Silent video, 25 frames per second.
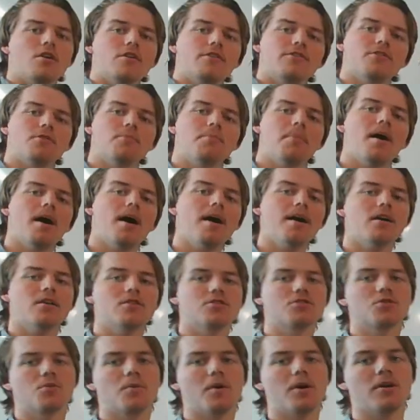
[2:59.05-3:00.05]
So pi r
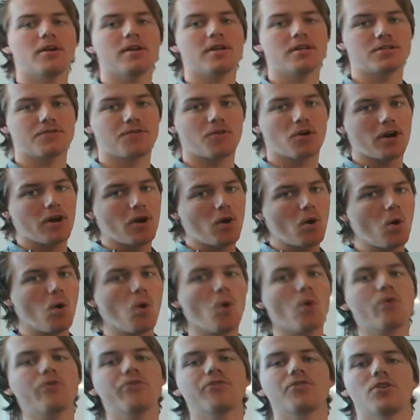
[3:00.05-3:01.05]
squared is for a
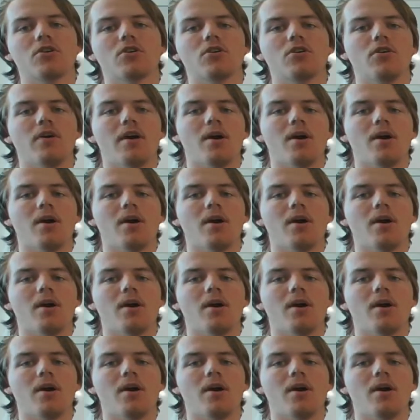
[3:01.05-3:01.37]
whole circle.